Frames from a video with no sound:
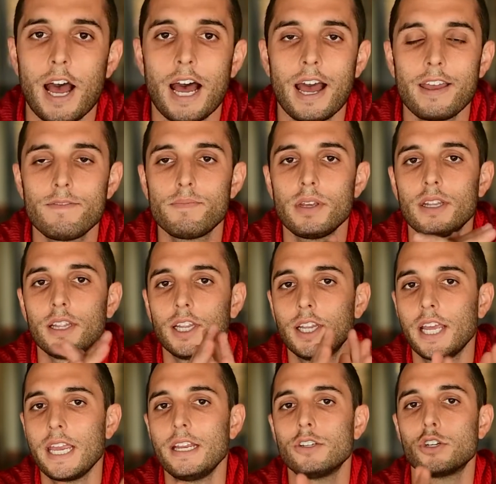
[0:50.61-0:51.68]
I've been
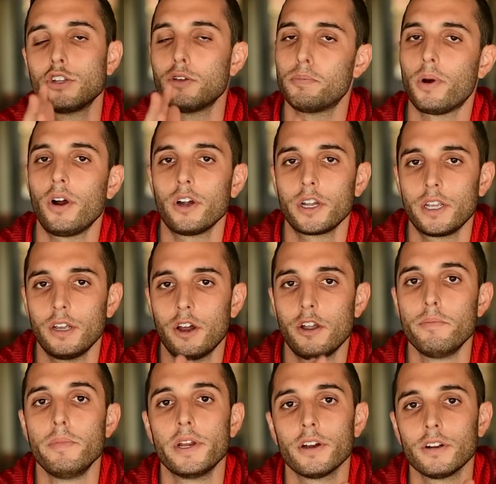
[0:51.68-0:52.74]
late to the party
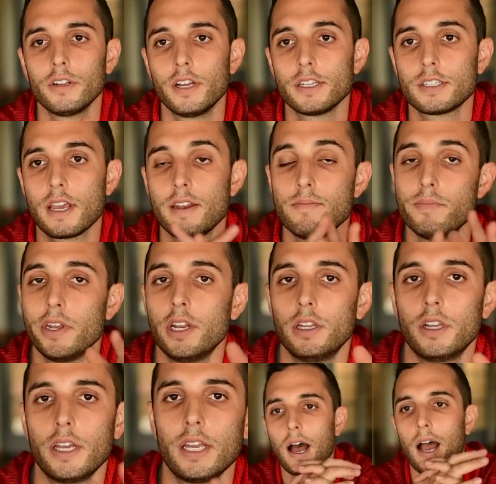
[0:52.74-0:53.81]
on mirrorless, admittedly.